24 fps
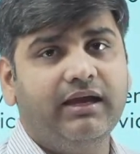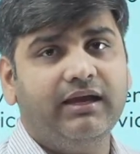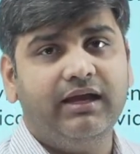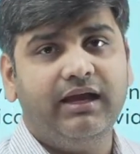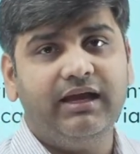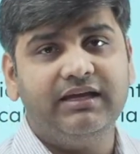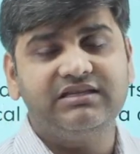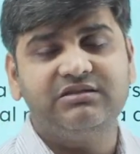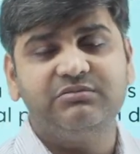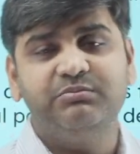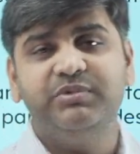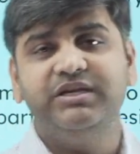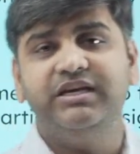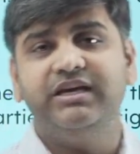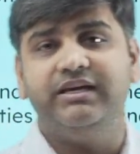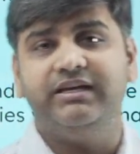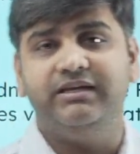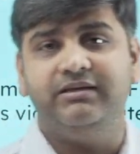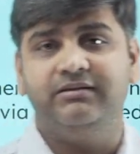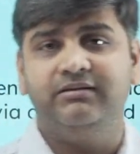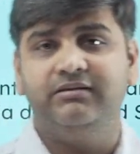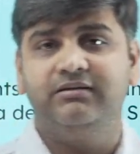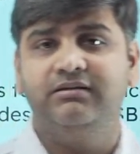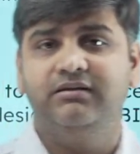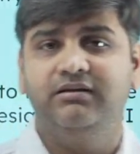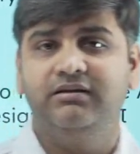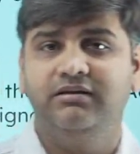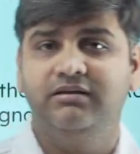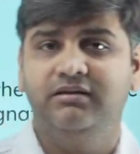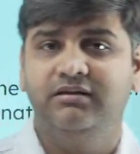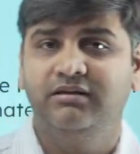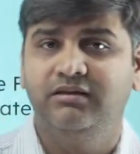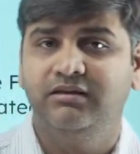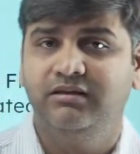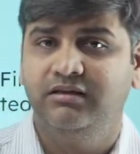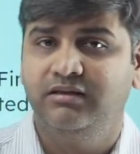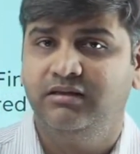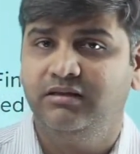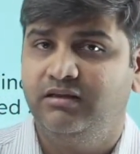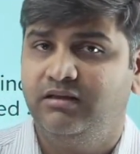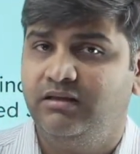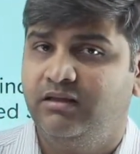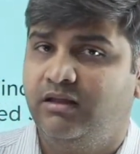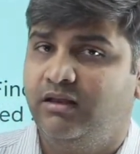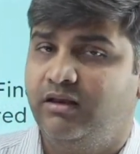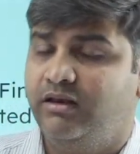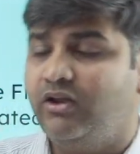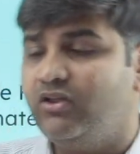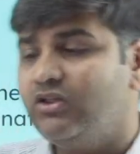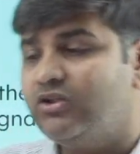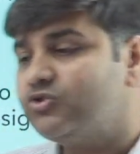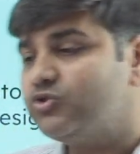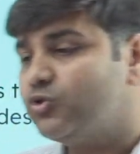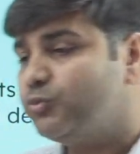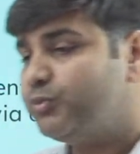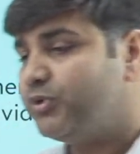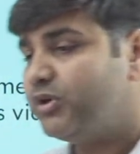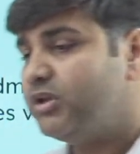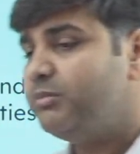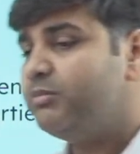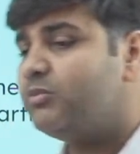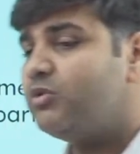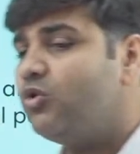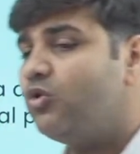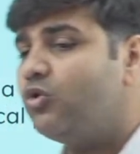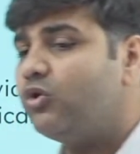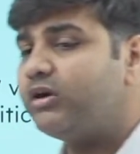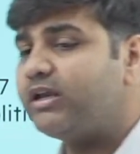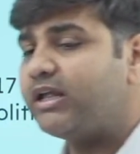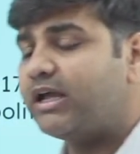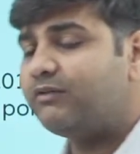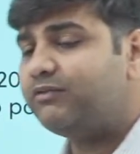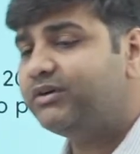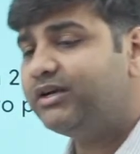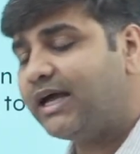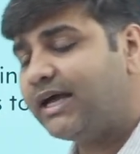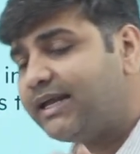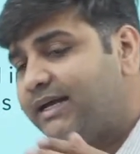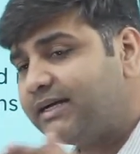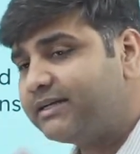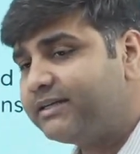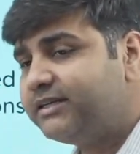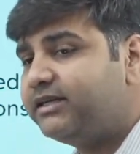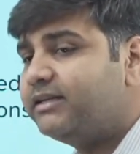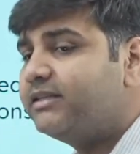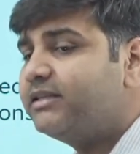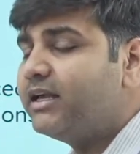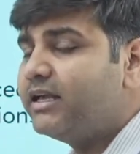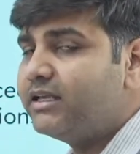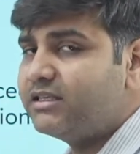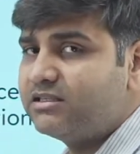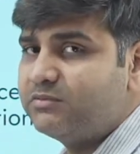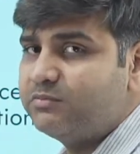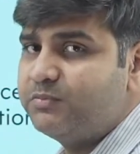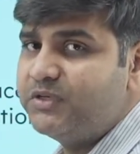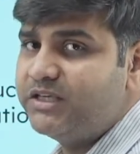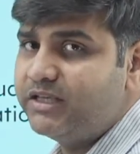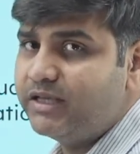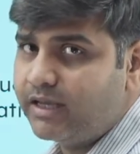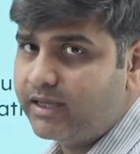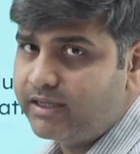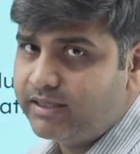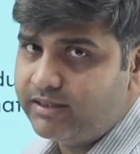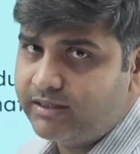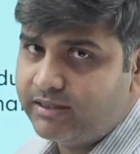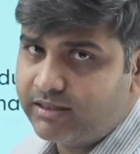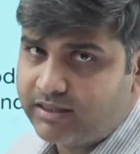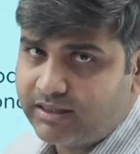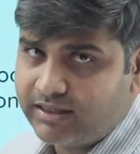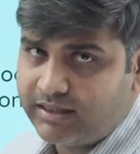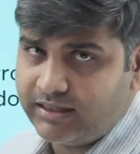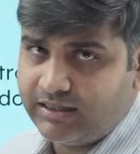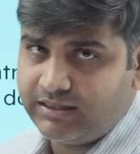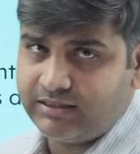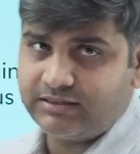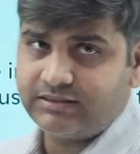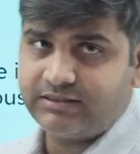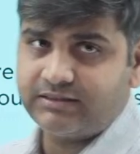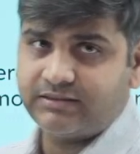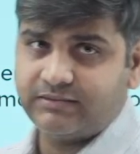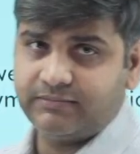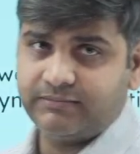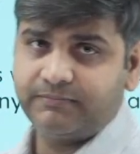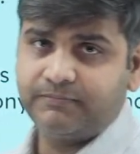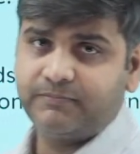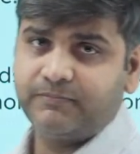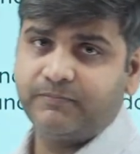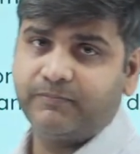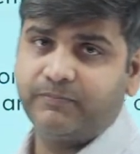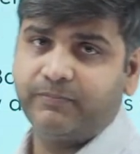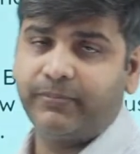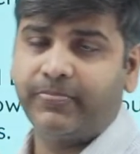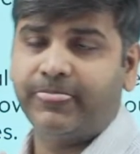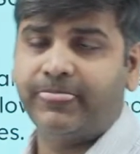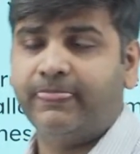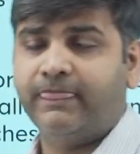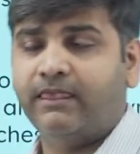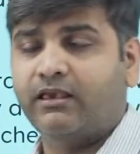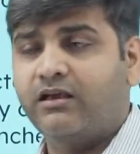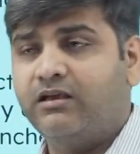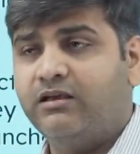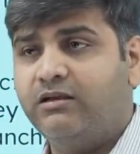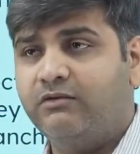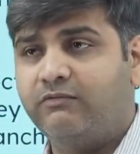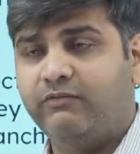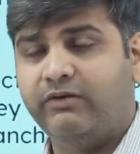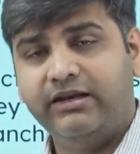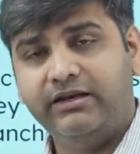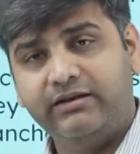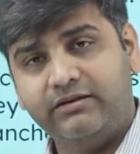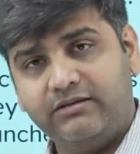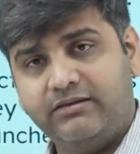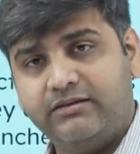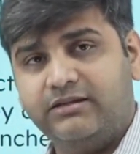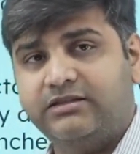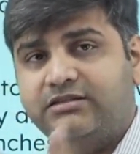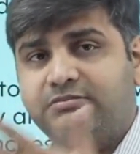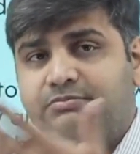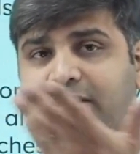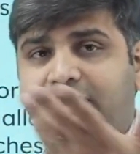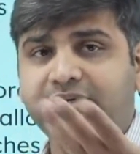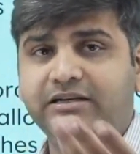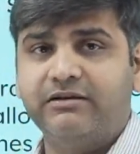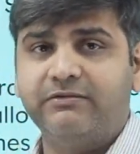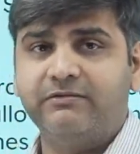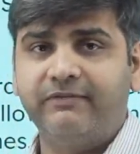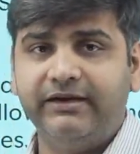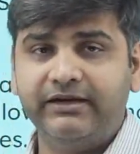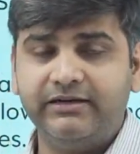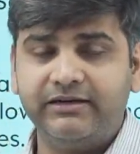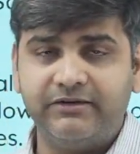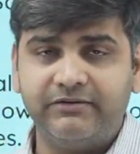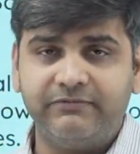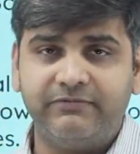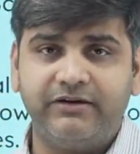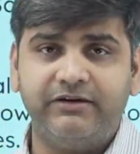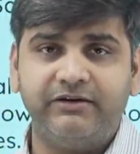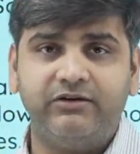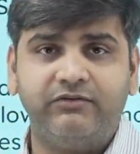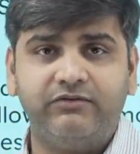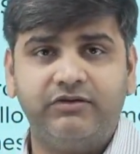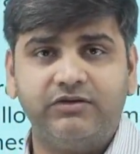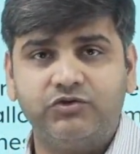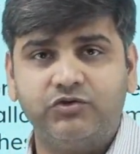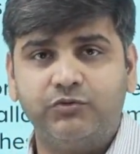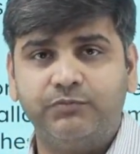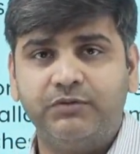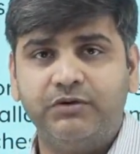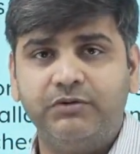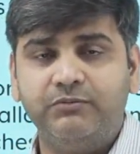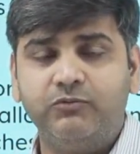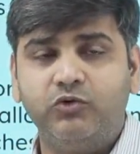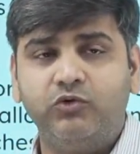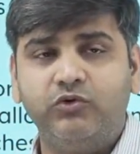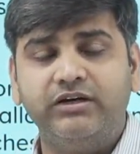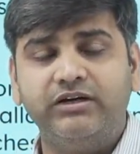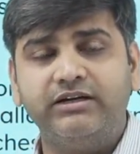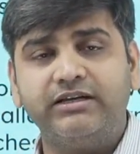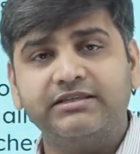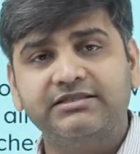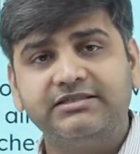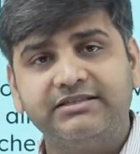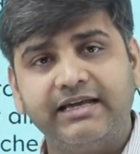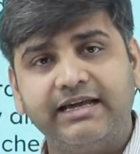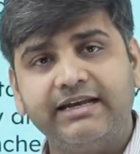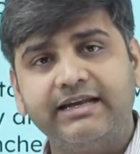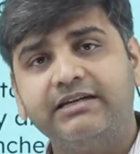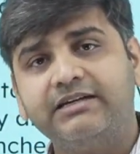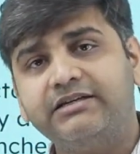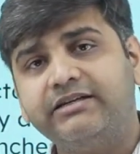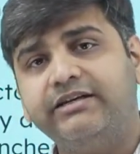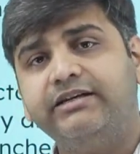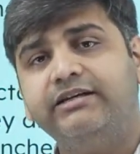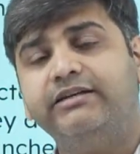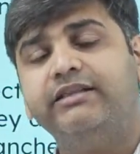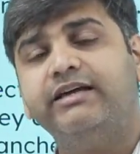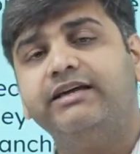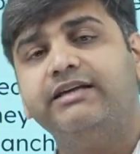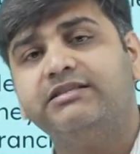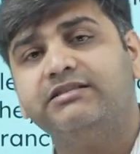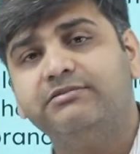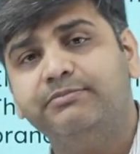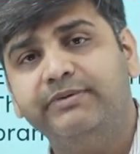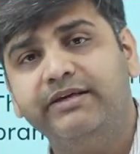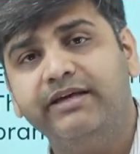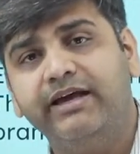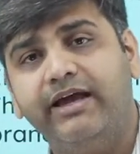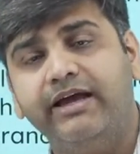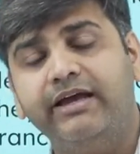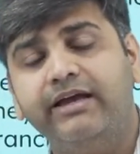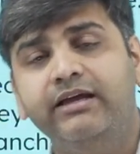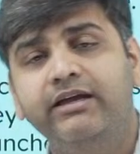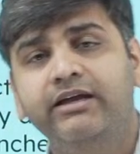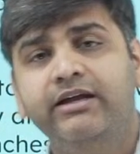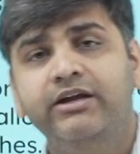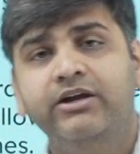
SBI. Now the Supreme Court have directed the SBI in the case, when this matter went in front of the Supreme Court, it has directed the SBI